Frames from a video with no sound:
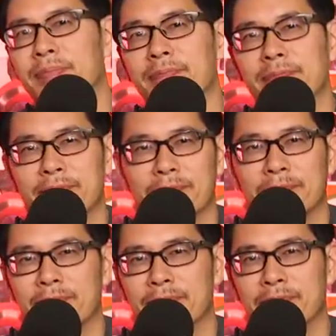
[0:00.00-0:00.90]

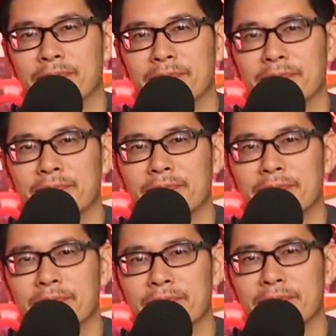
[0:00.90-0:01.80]

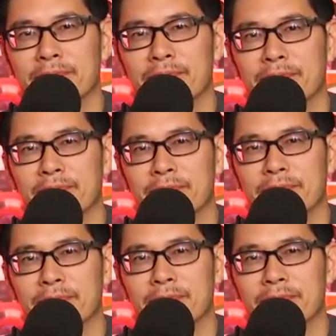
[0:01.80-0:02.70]

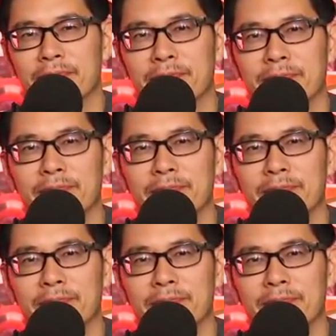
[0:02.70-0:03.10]
(silent)